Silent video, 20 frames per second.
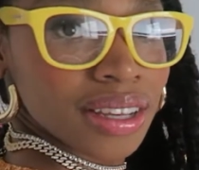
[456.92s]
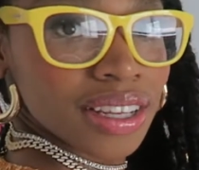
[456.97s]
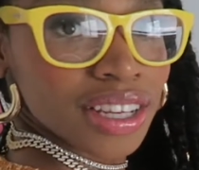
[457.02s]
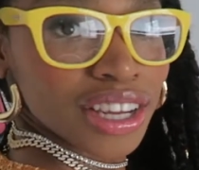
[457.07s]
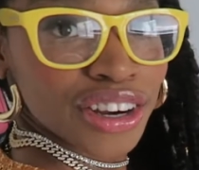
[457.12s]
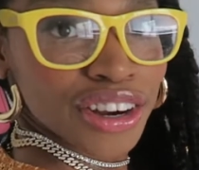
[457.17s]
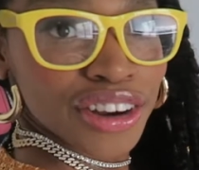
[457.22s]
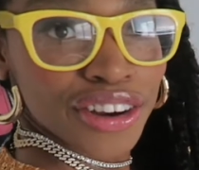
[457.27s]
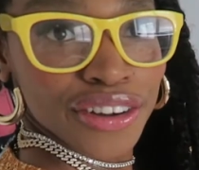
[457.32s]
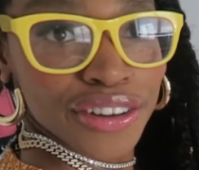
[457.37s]

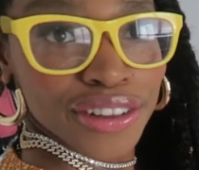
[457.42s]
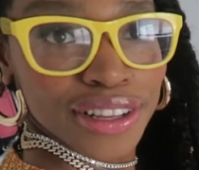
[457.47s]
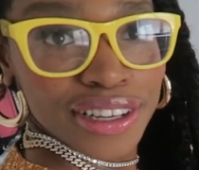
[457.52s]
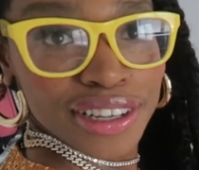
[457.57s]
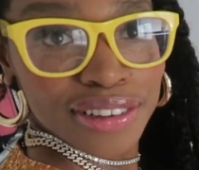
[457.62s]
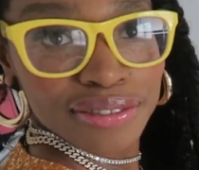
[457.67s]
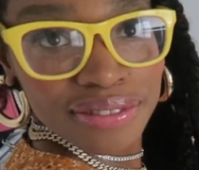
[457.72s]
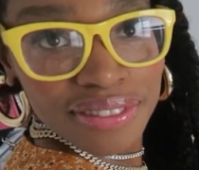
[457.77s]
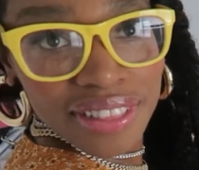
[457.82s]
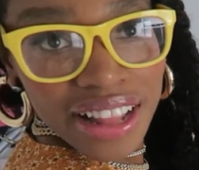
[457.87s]
Your girl
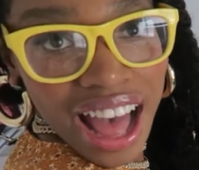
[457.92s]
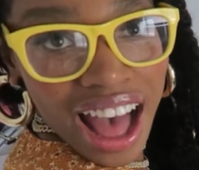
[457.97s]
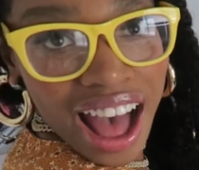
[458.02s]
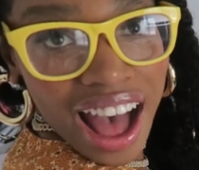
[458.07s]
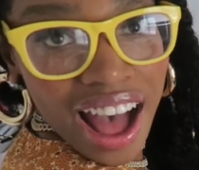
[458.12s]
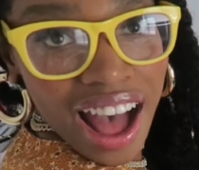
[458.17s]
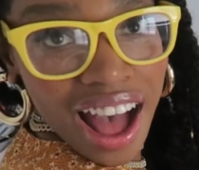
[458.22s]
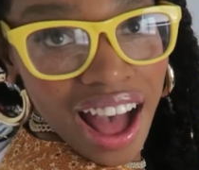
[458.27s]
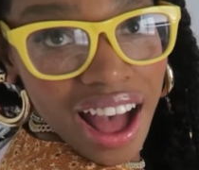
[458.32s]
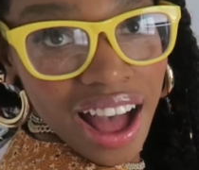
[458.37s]
looking.
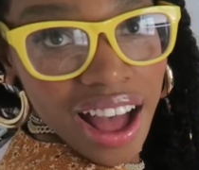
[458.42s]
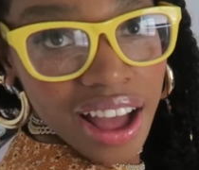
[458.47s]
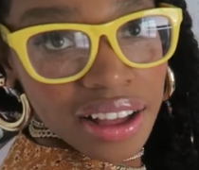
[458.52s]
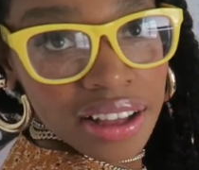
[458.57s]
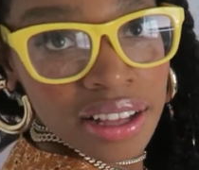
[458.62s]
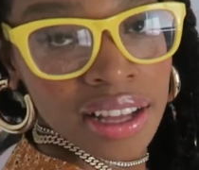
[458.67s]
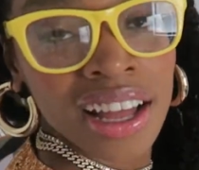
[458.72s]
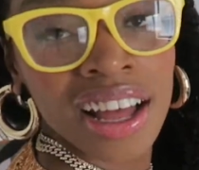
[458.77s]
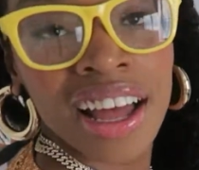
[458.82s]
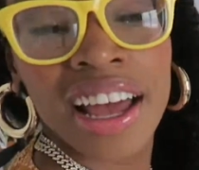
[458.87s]

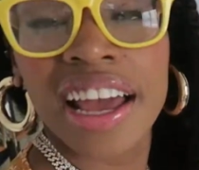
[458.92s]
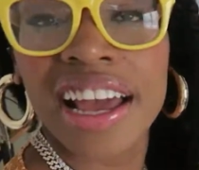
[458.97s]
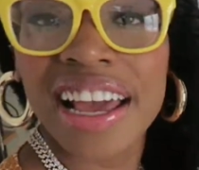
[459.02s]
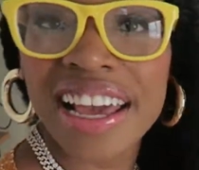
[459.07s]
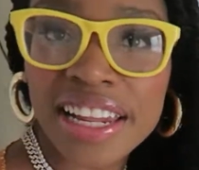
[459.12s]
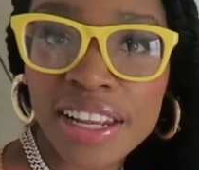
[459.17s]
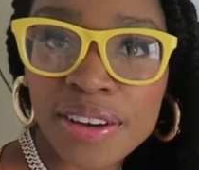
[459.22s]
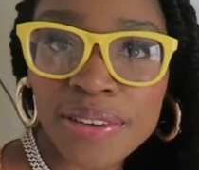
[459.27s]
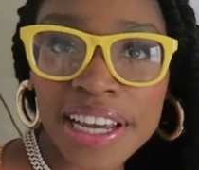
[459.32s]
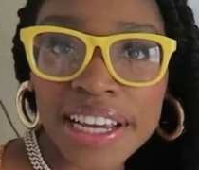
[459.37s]

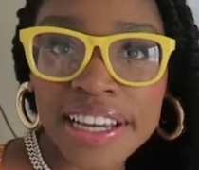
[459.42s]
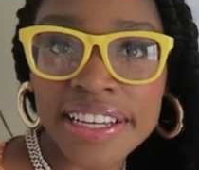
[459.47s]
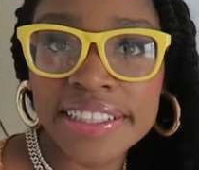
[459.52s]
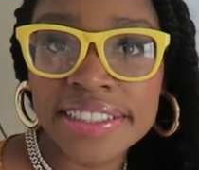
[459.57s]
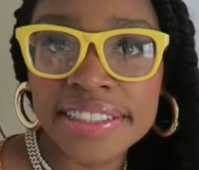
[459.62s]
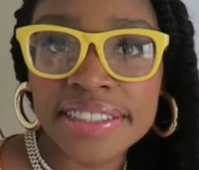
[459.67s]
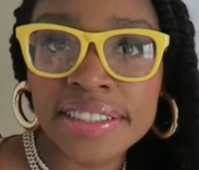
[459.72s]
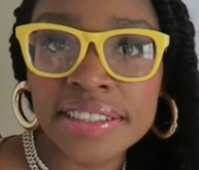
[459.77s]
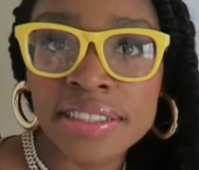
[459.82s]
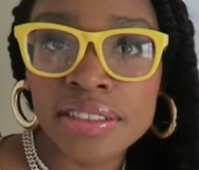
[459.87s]

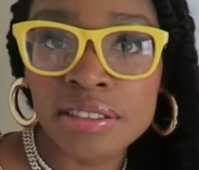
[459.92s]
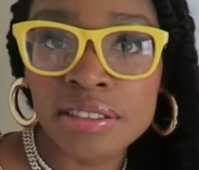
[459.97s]
Anyways,